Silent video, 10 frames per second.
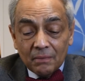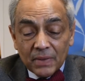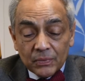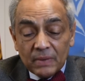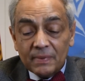
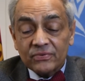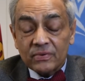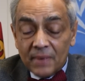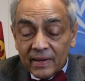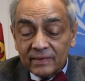But we must
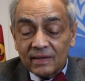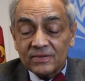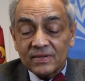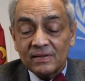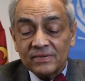remind
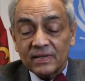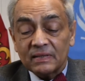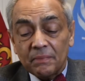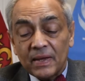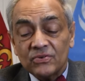ourselves that
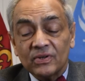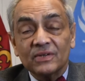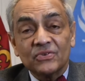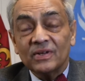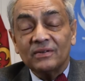the Beijing
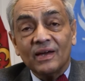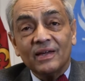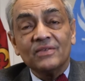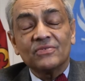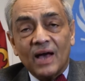
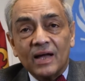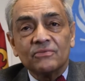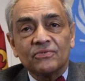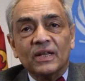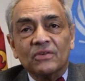agenda is
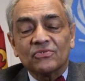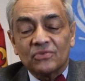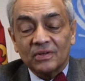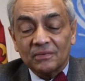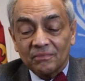
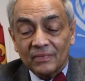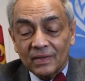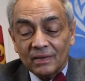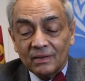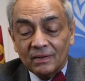unfinished.
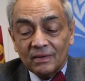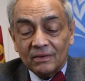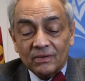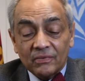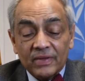
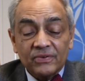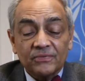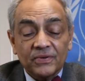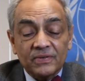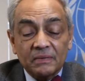The
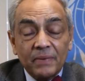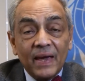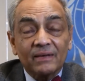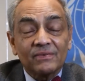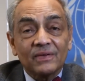risk for
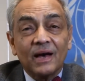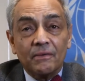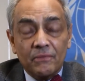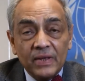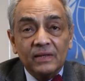setbacks
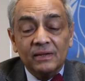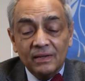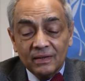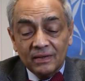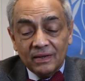are real
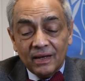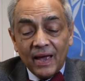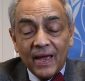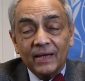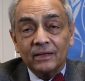
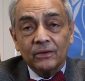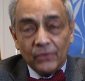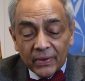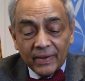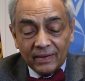and
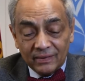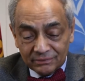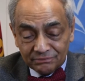growing.